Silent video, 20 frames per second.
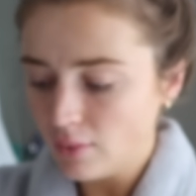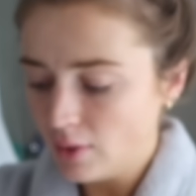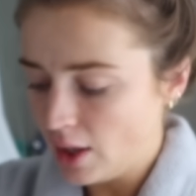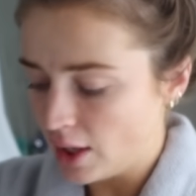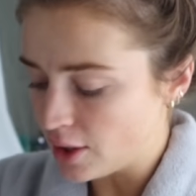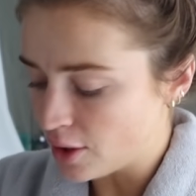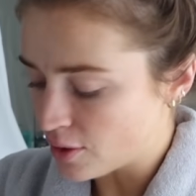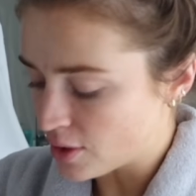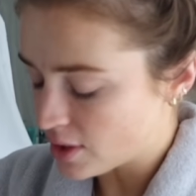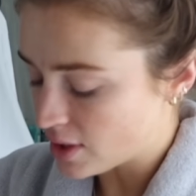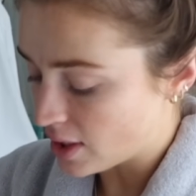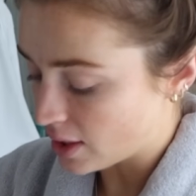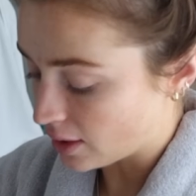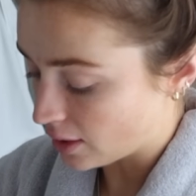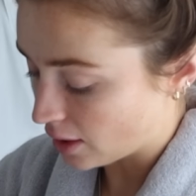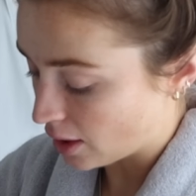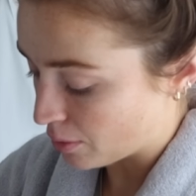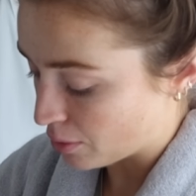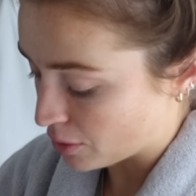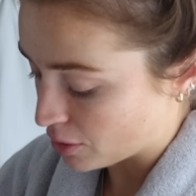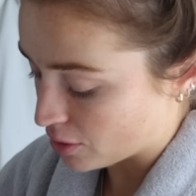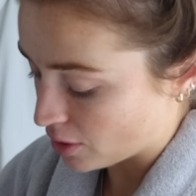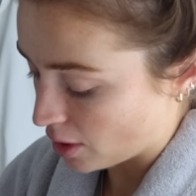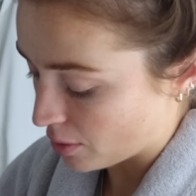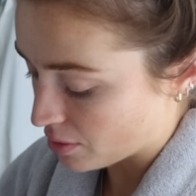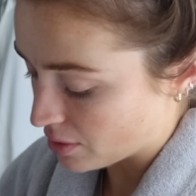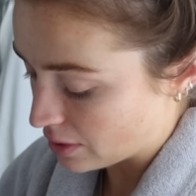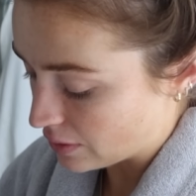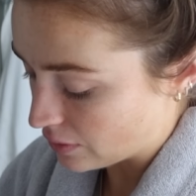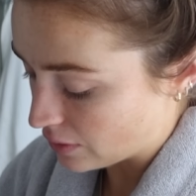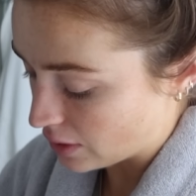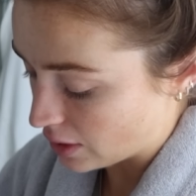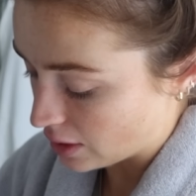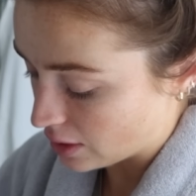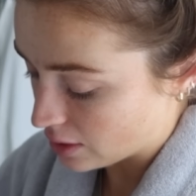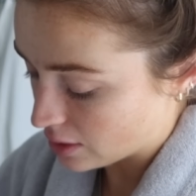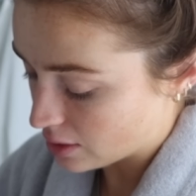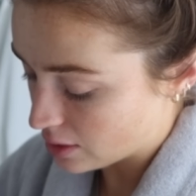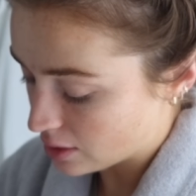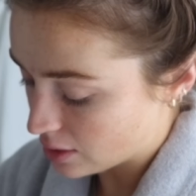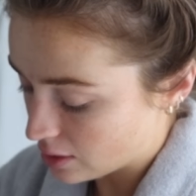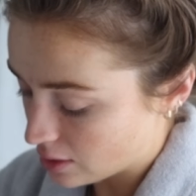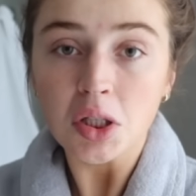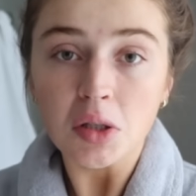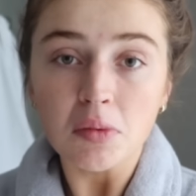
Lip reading: And you just take a couple drops of this,